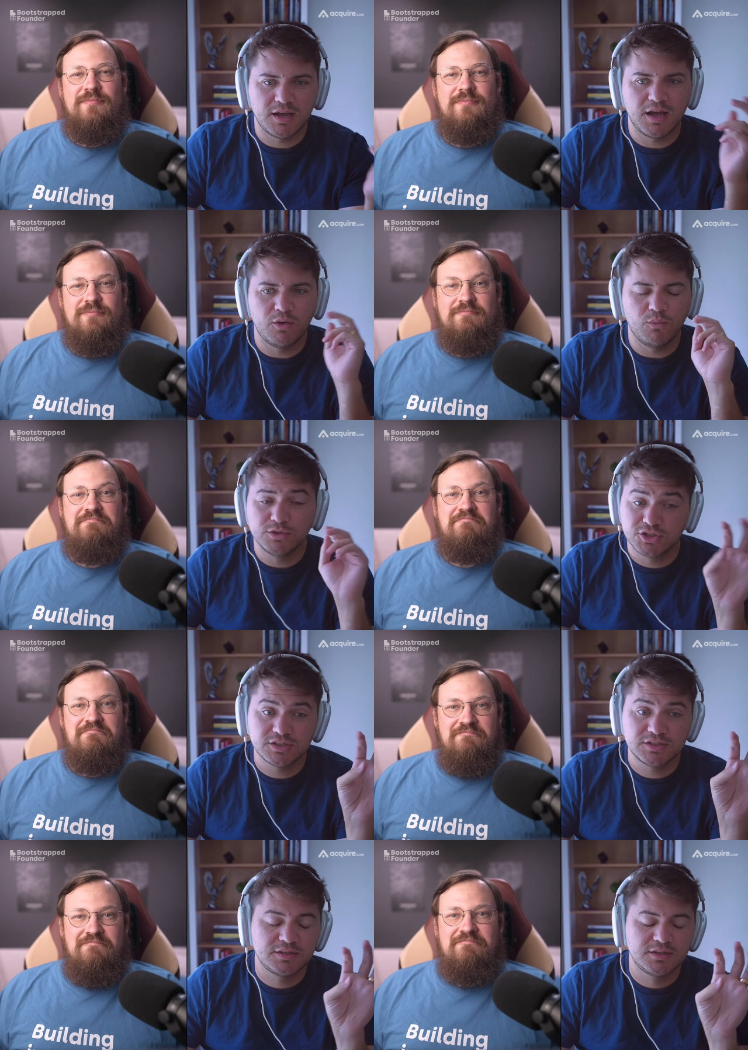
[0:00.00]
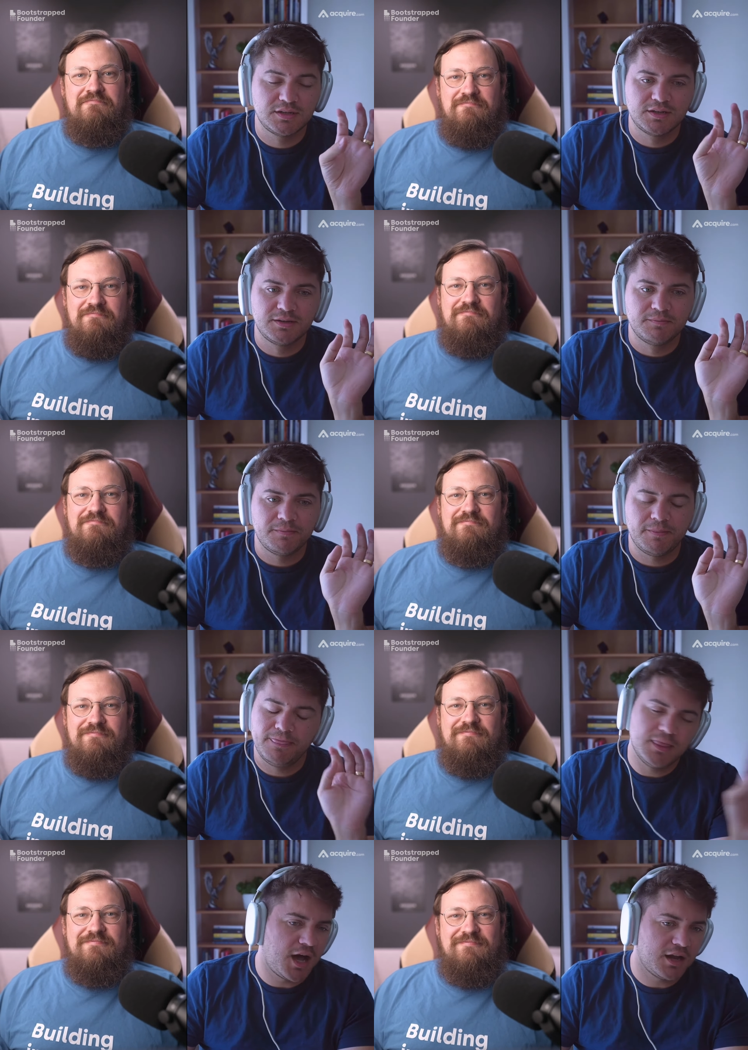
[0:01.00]
Speaker 1: which is
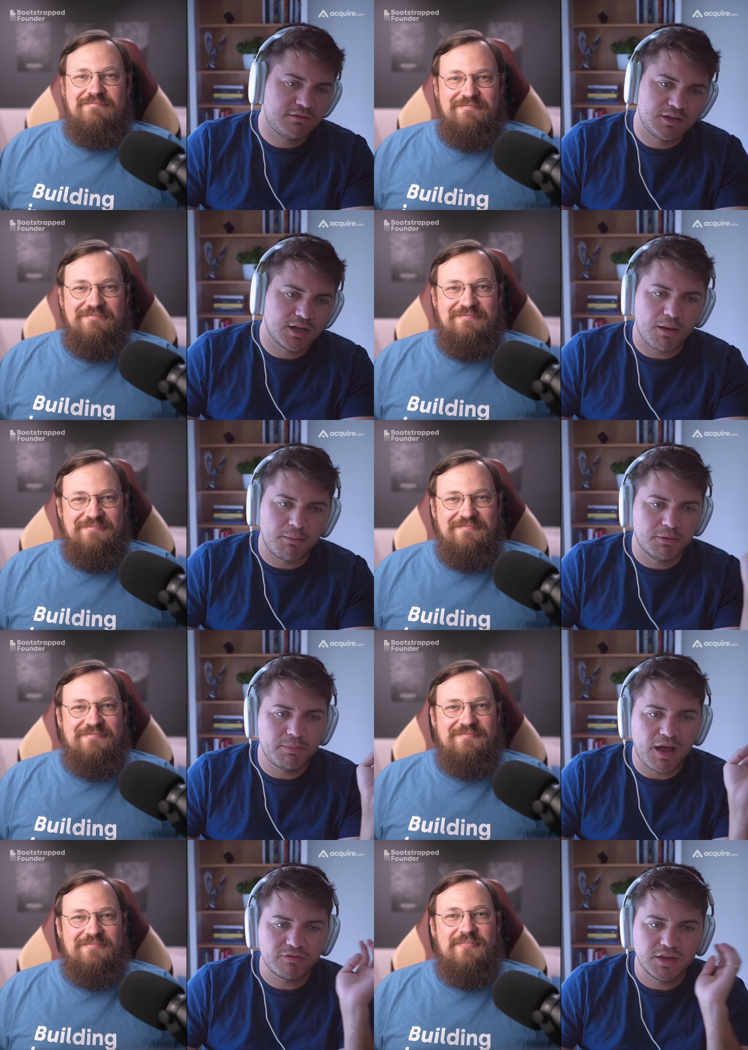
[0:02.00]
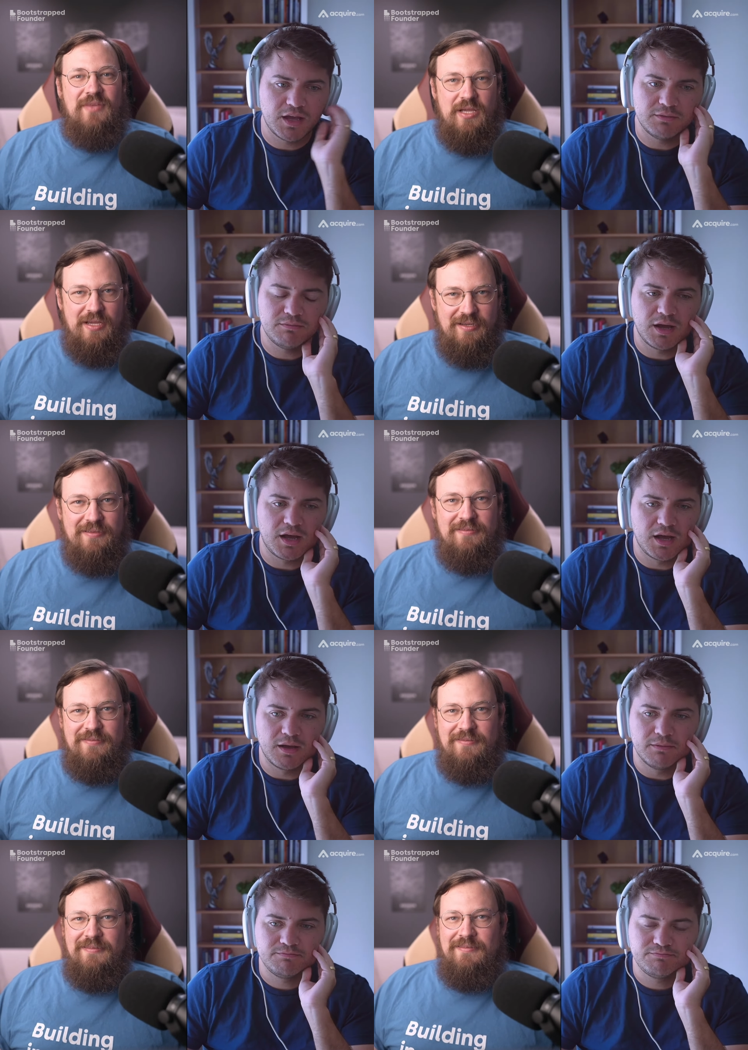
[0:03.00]
not the common path that uh,
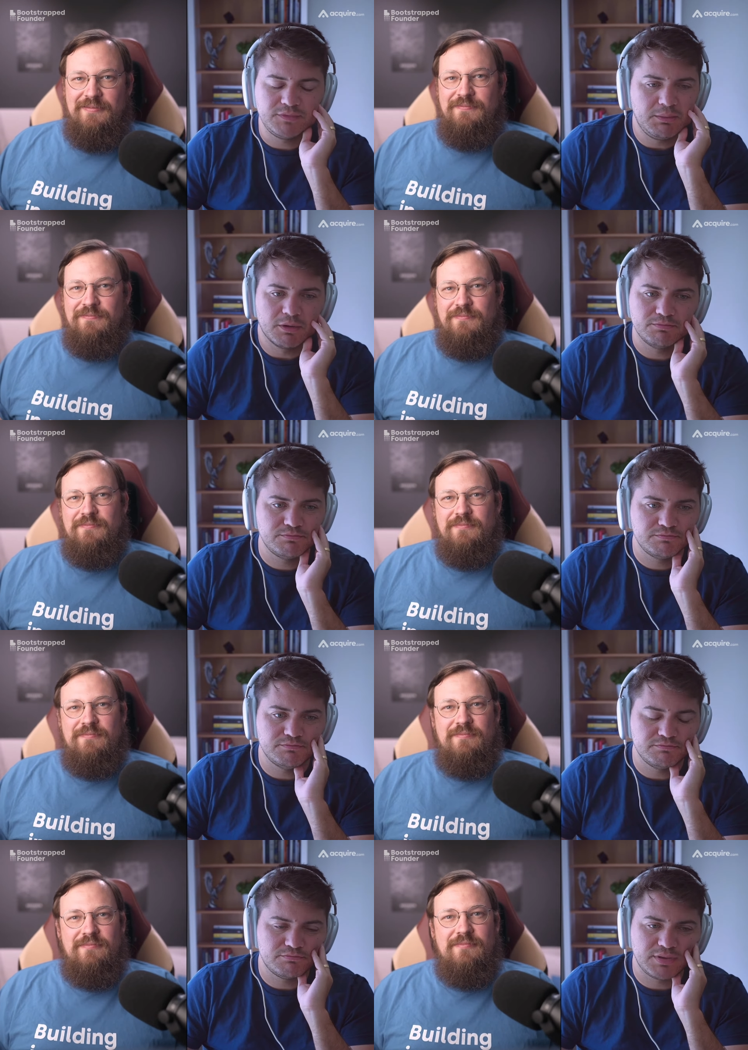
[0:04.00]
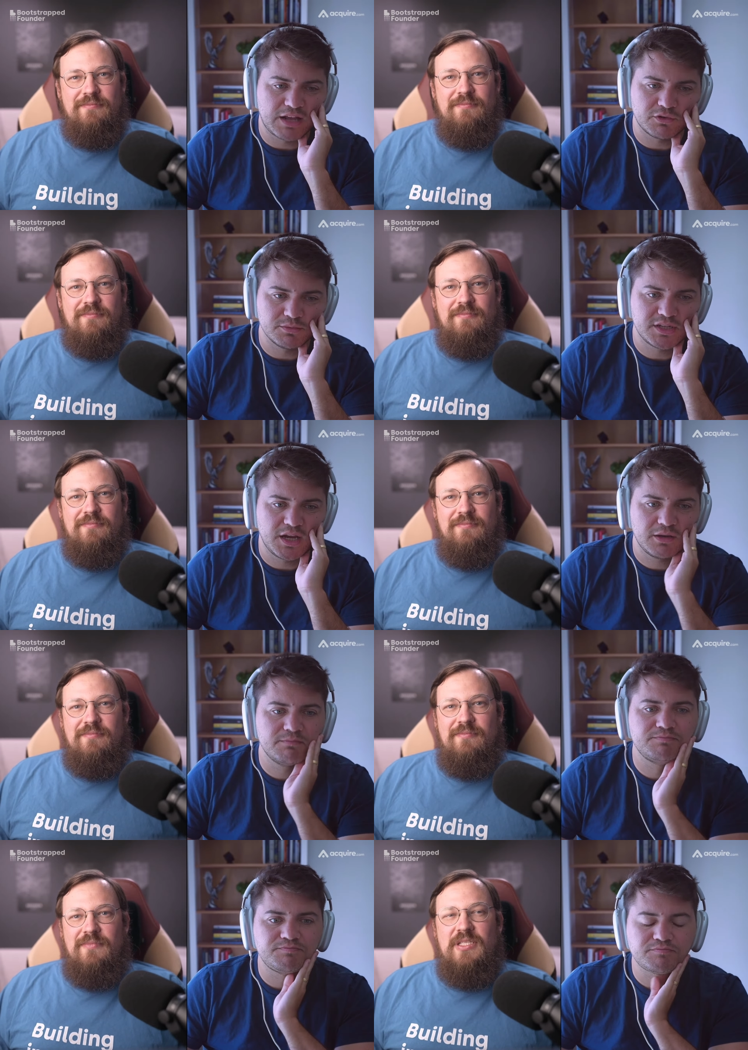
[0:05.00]
email platforms take.
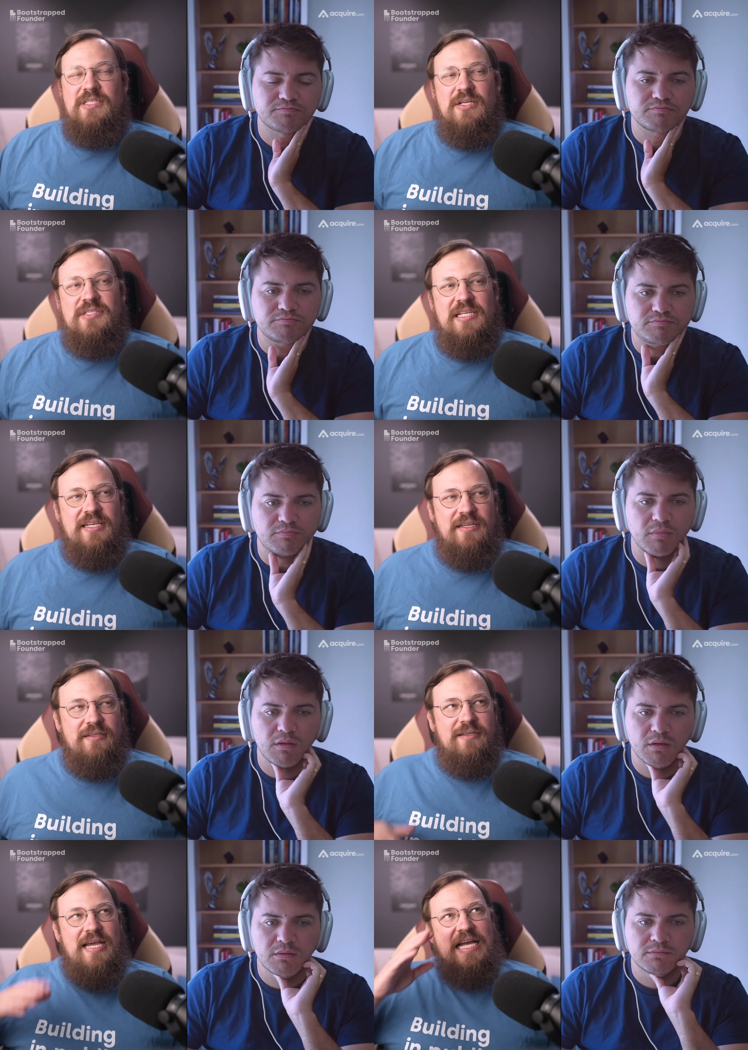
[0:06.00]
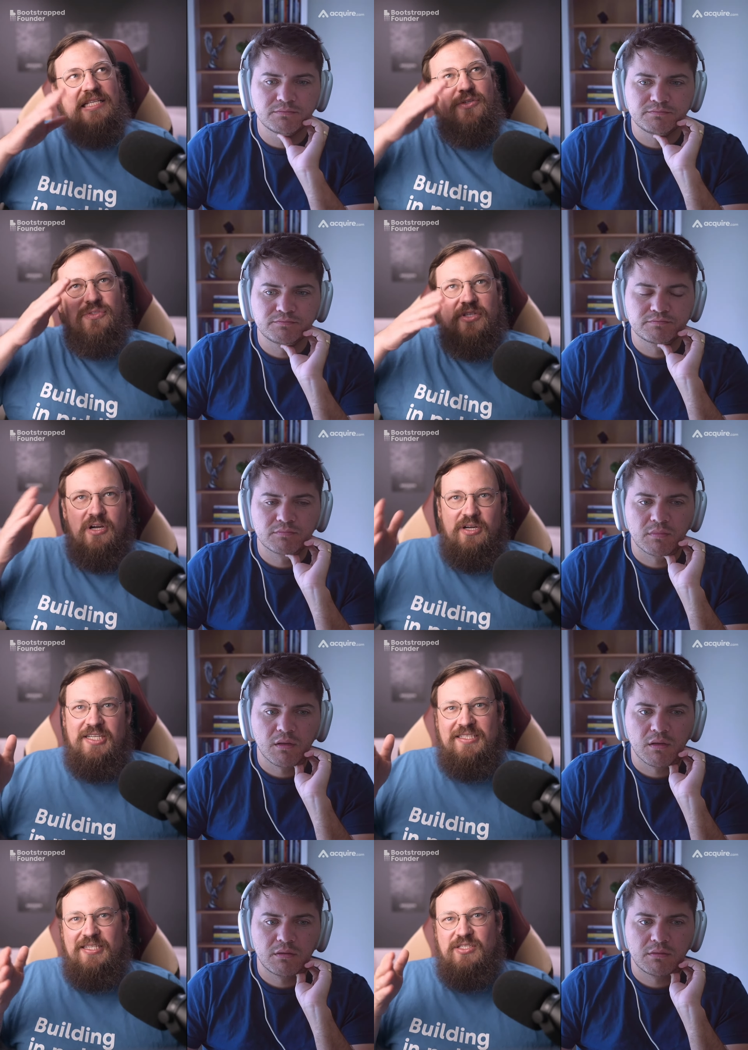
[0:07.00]
Speaker 2: That sounds like as you
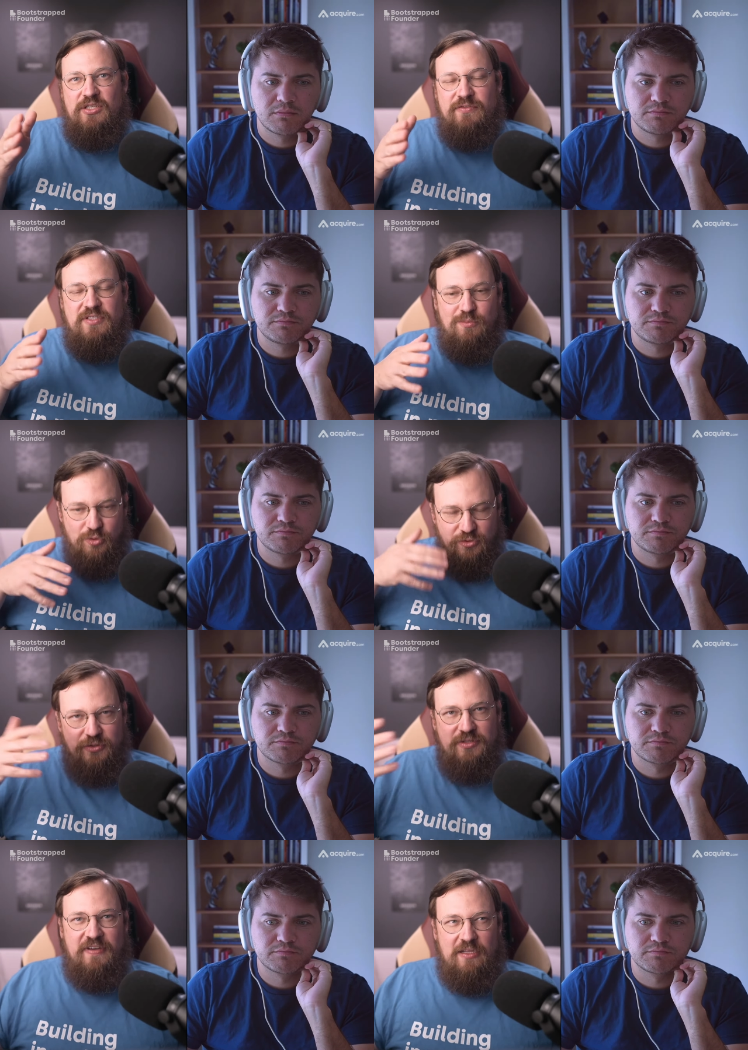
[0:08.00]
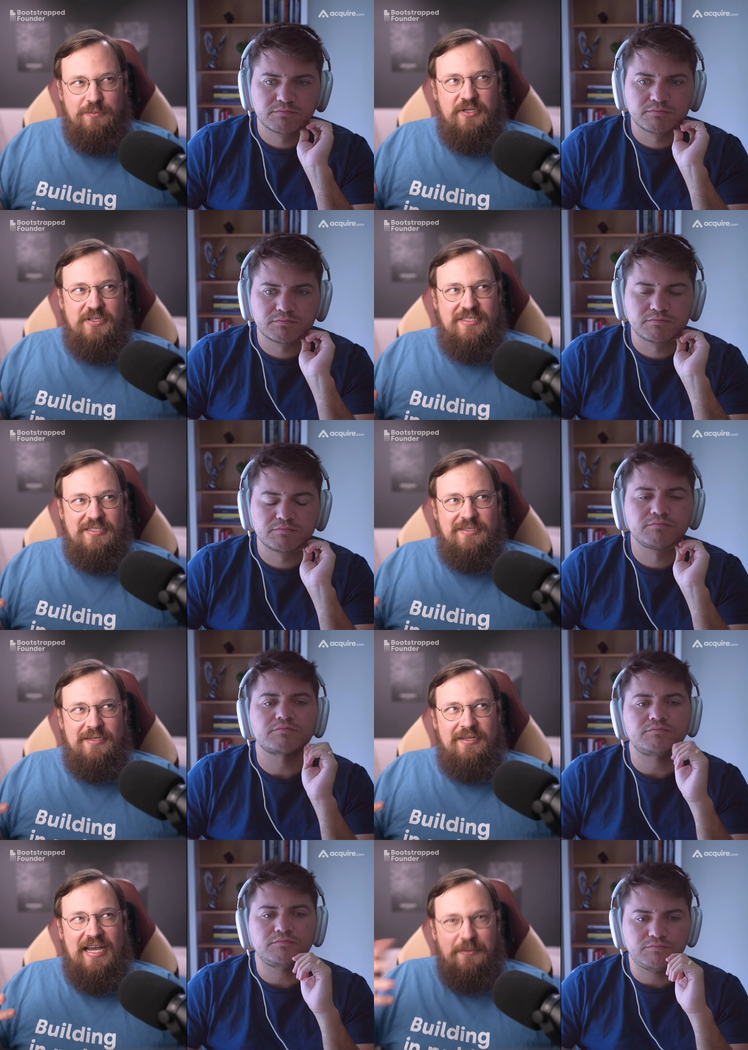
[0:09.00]
target the service more to developers
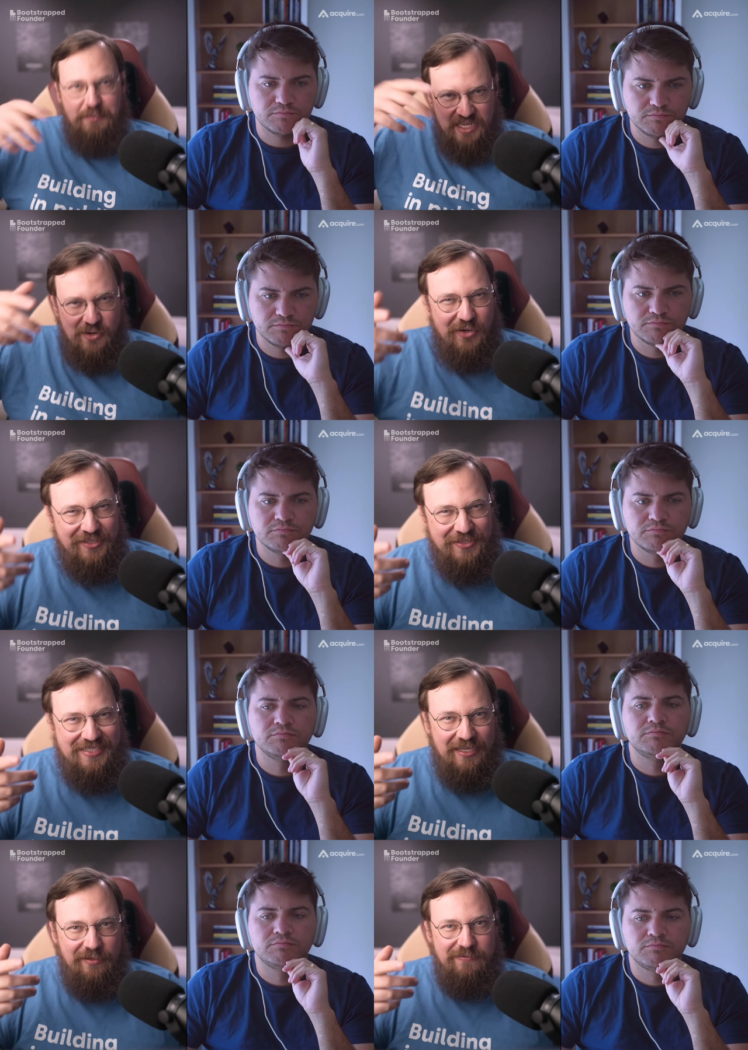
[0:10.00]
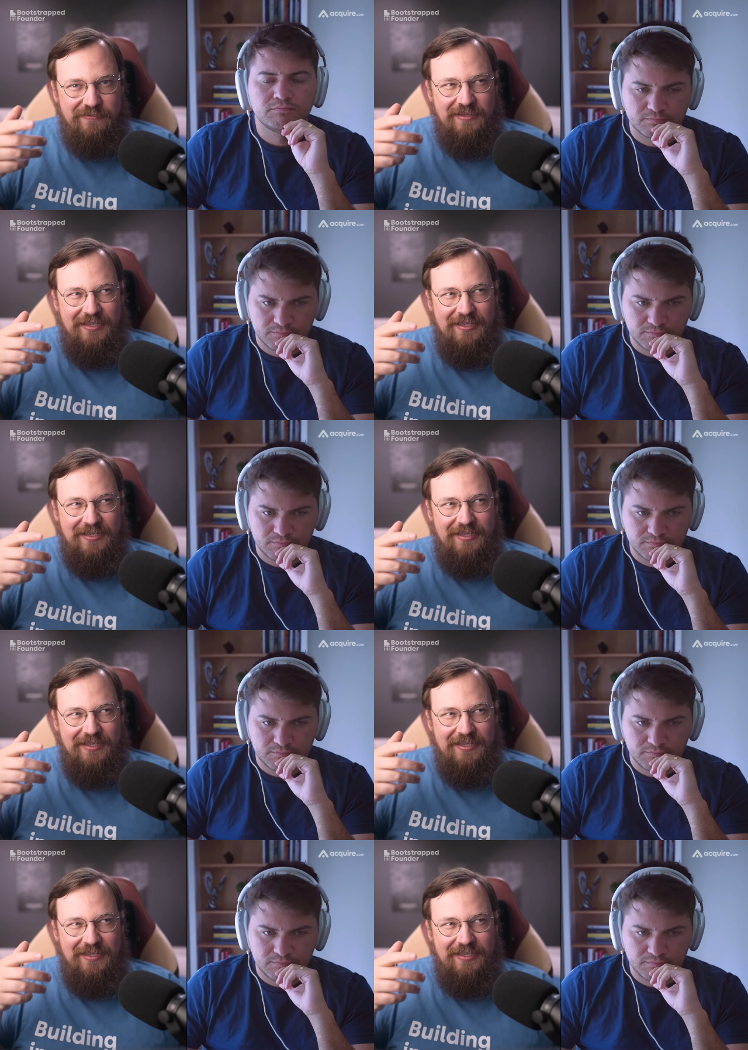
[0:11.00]
and being one yourself,